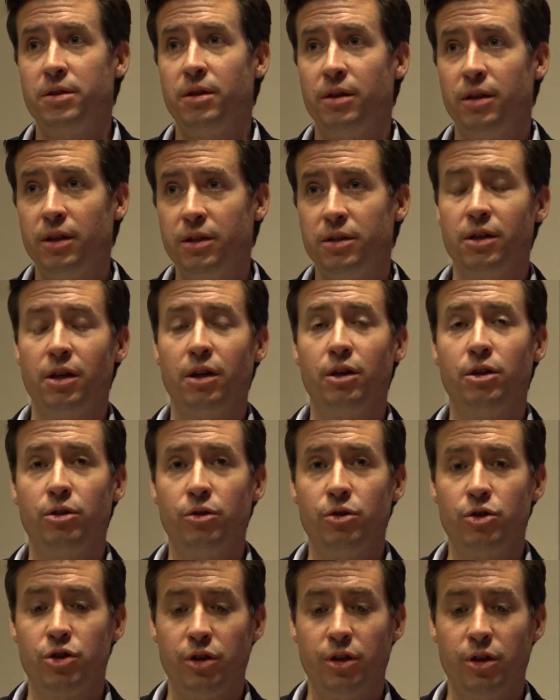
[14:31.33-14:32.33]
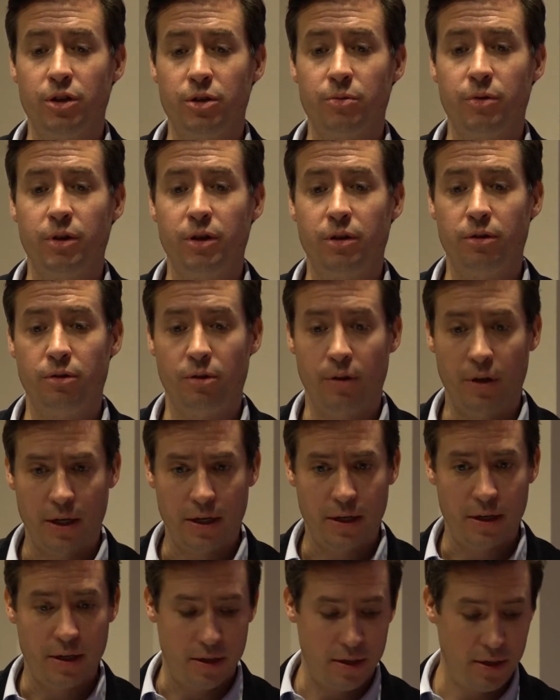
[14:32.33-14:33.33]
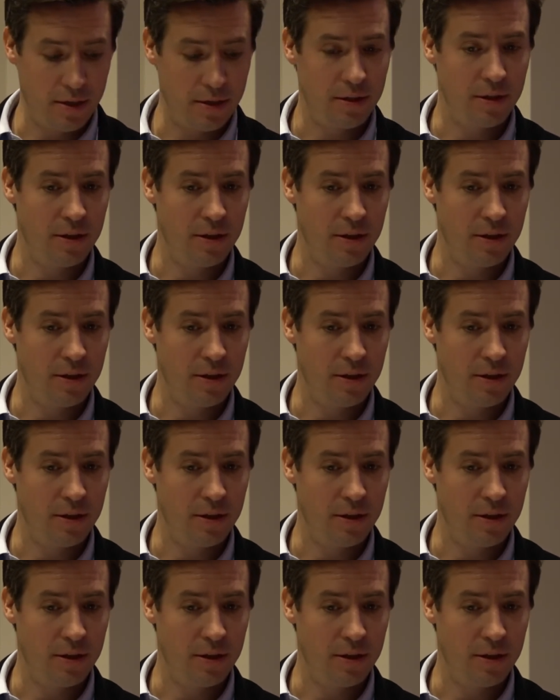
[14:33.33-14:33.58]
to this conclusion is we created